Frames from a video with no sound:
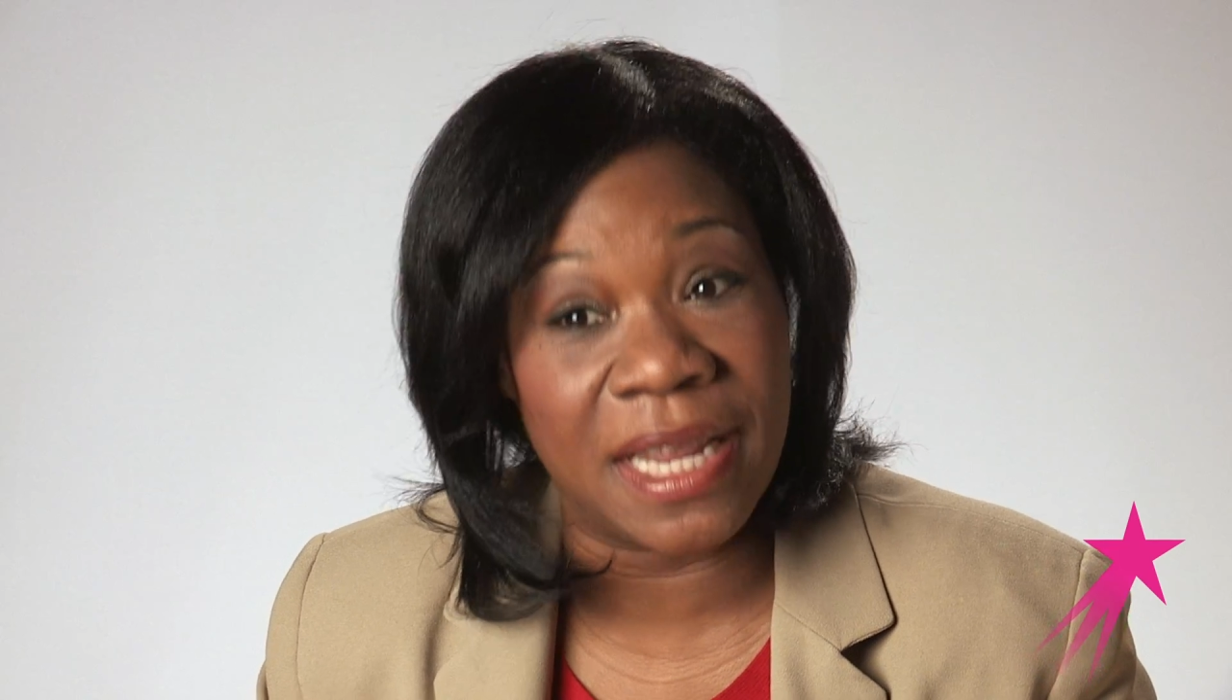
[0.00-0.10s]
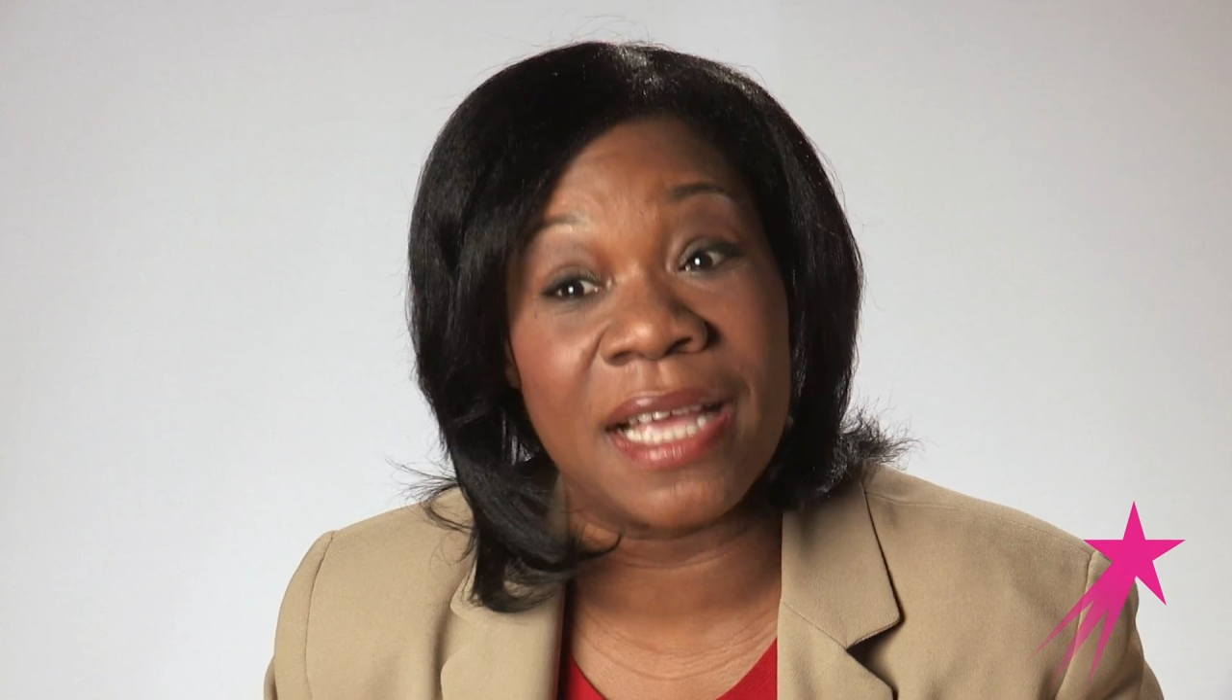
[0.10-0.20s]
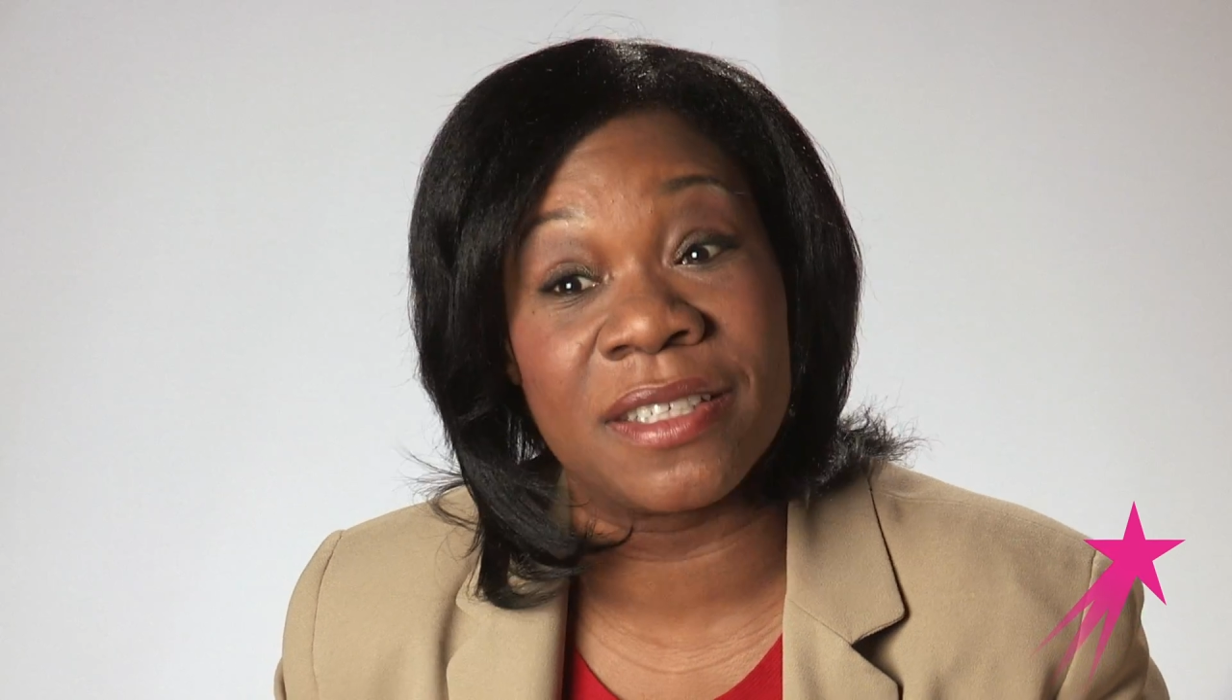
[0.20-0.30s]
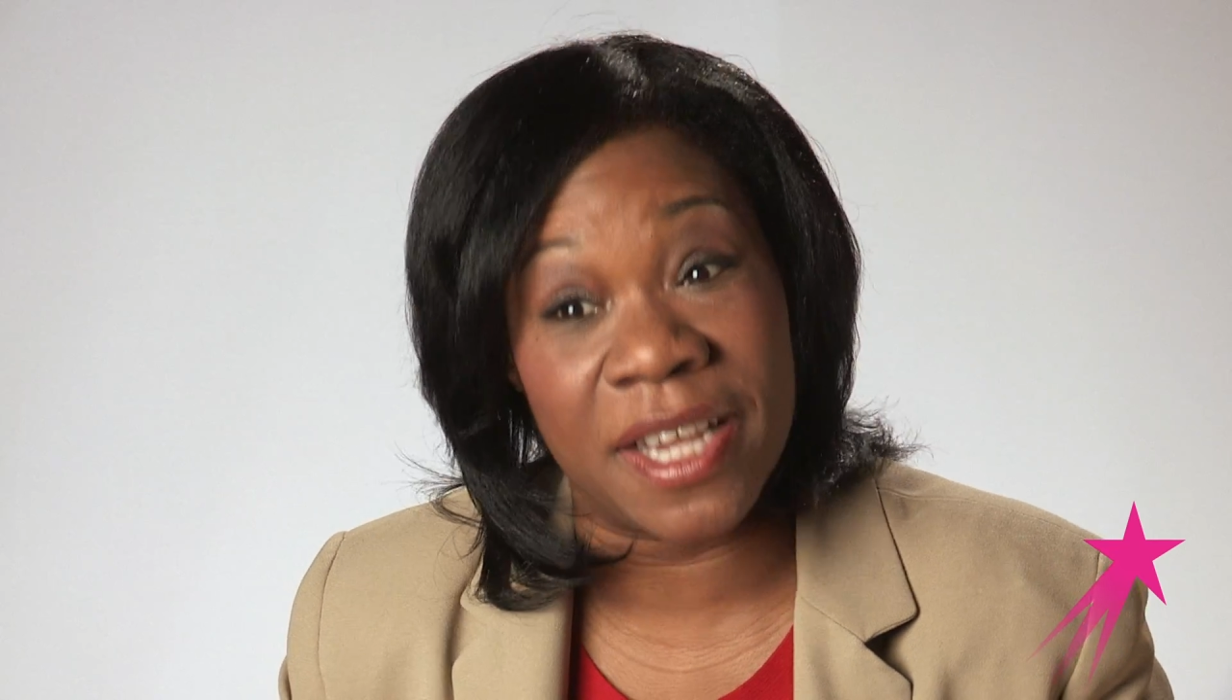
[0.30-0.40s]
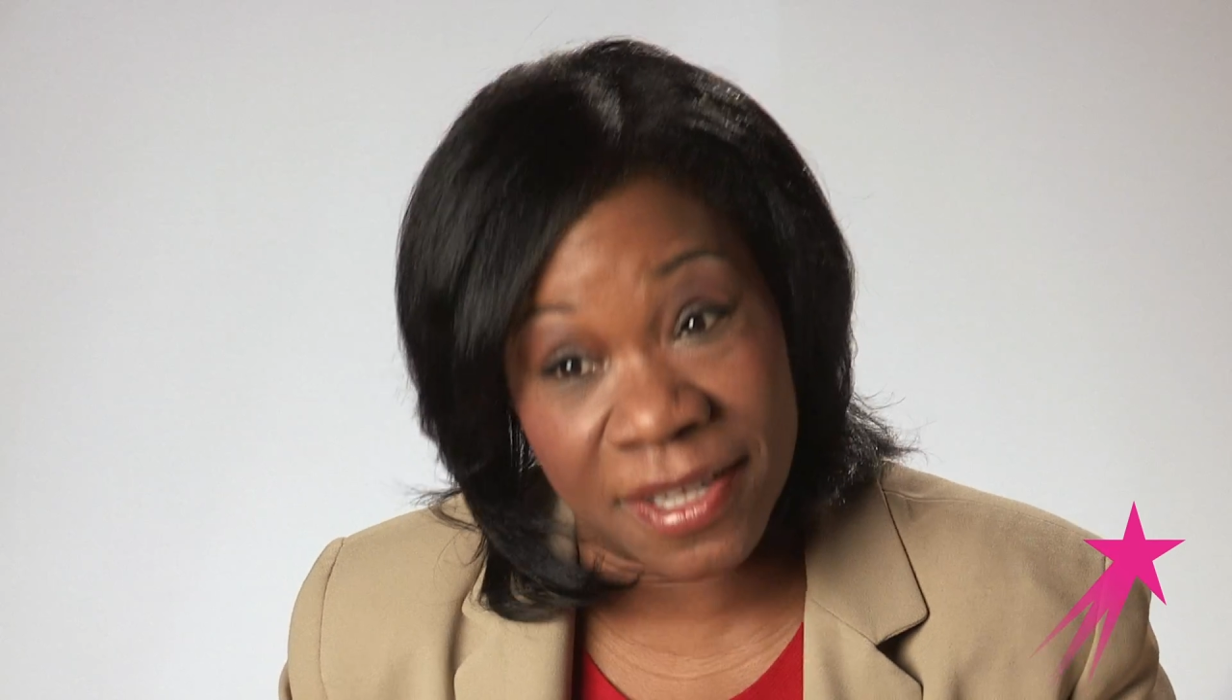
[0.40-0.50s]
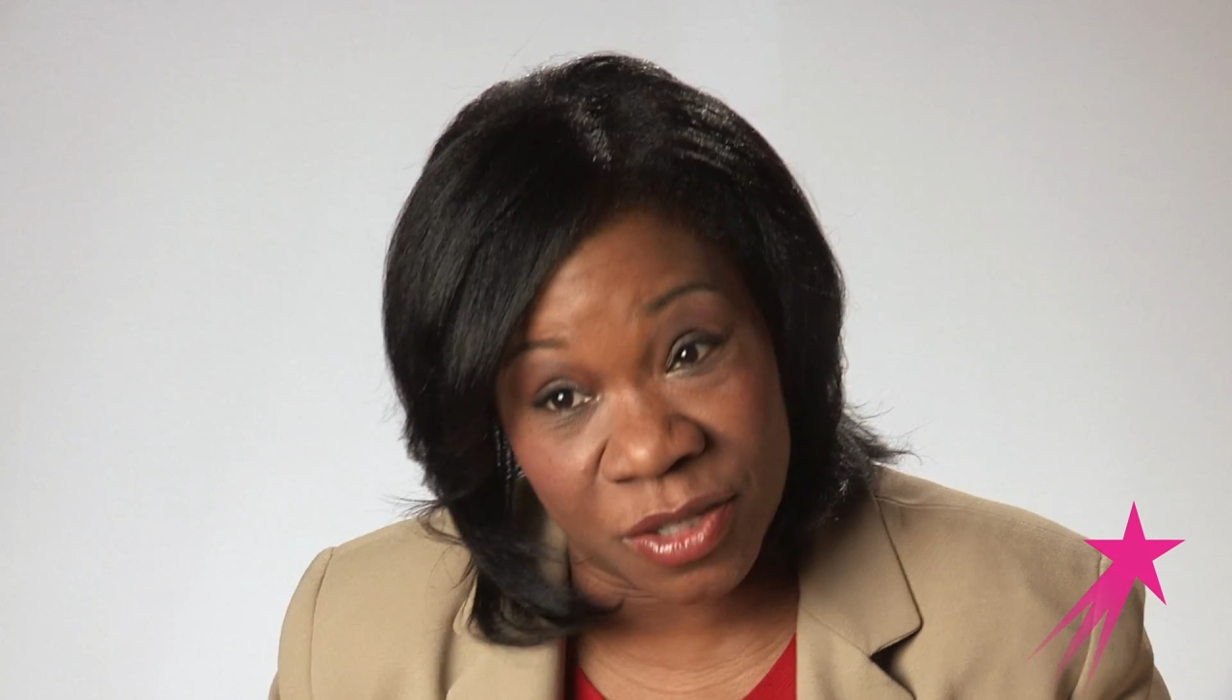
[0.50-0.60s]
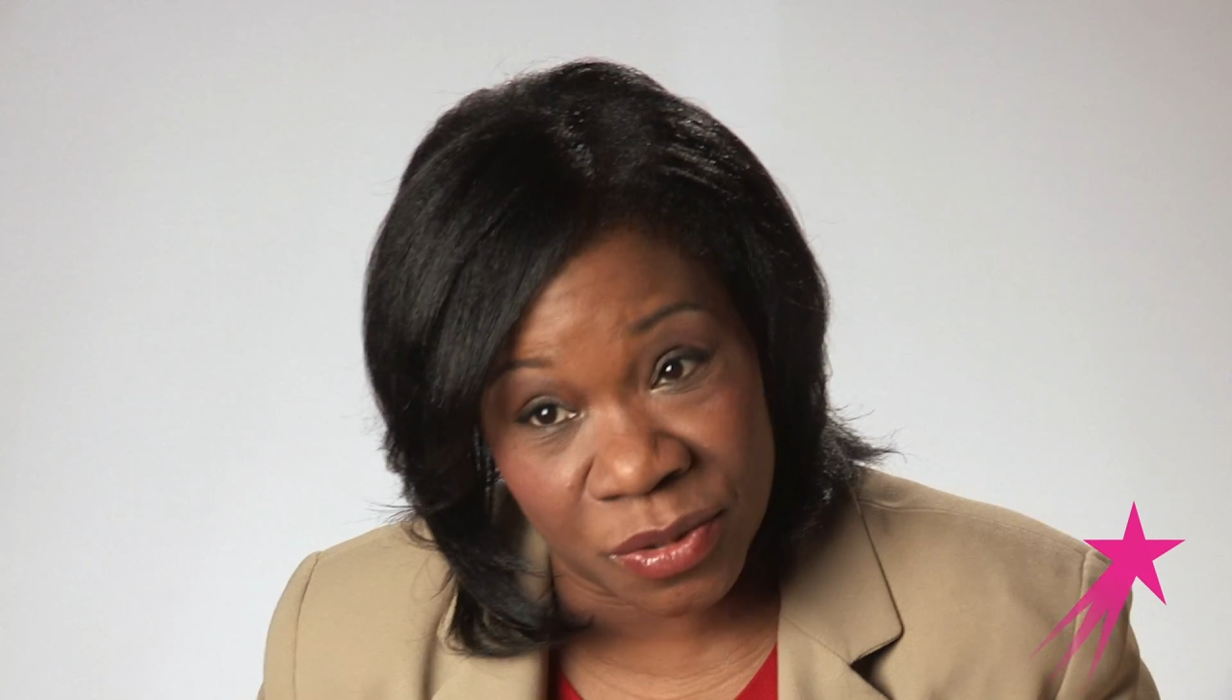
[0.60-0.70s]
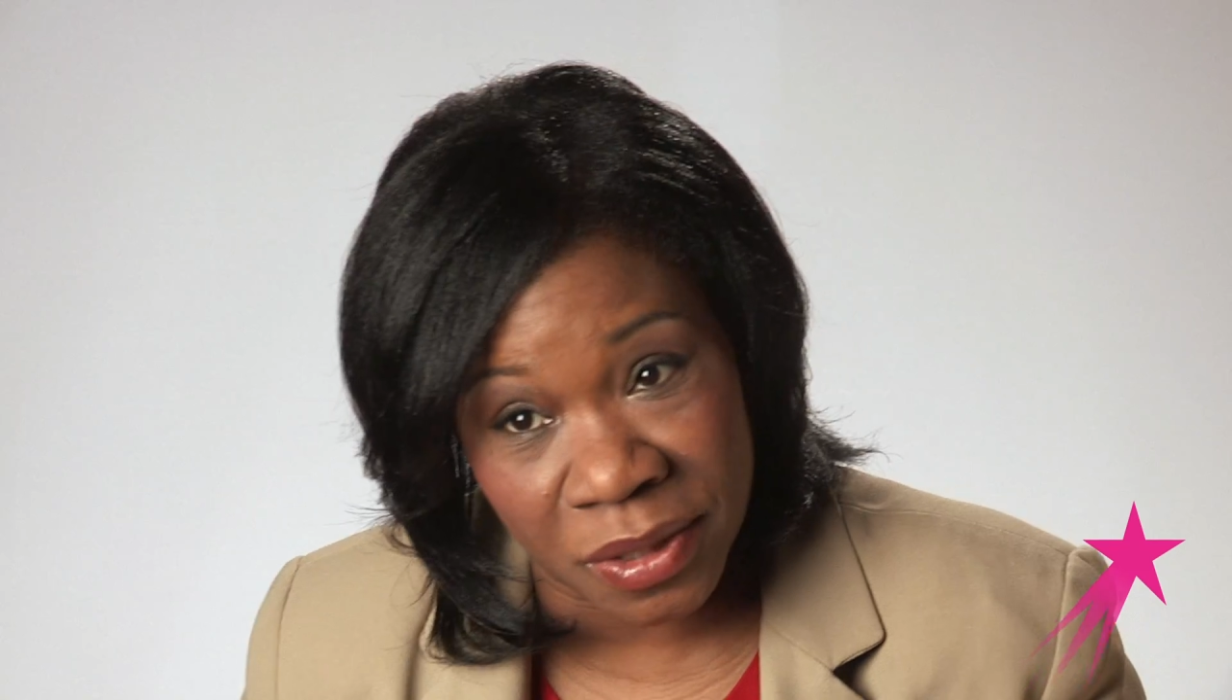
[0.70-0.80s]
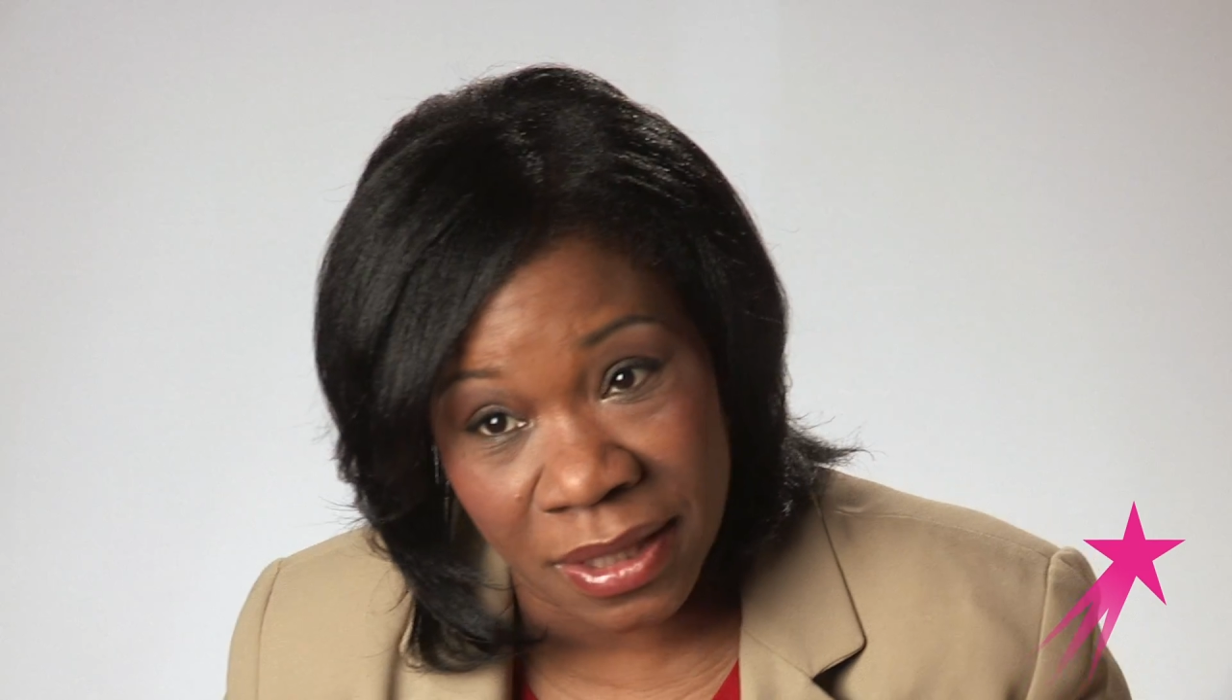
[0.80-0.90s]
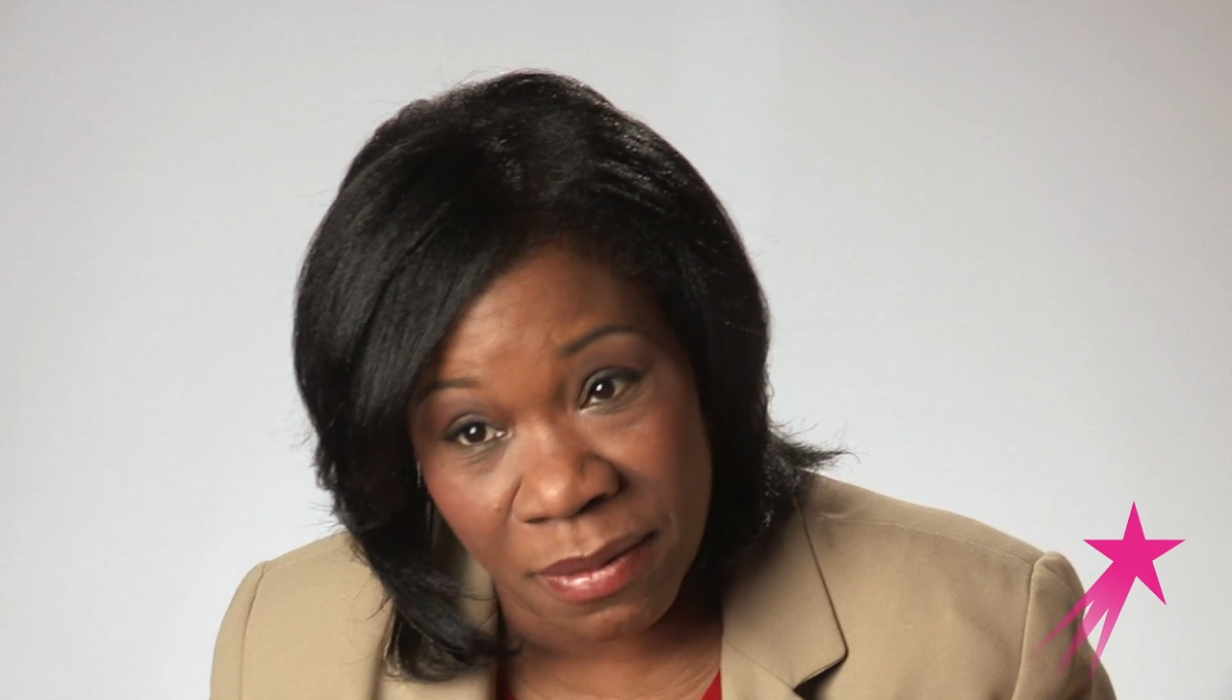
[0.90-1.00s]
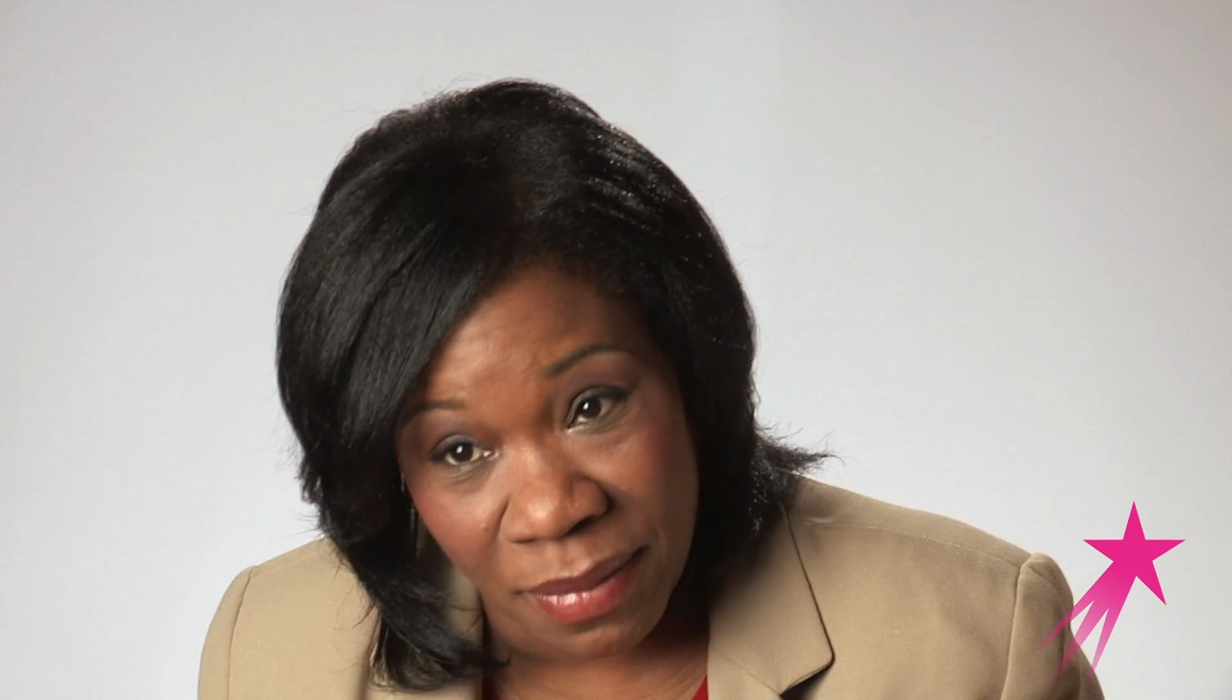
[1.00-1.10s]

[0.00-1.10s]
That's a historically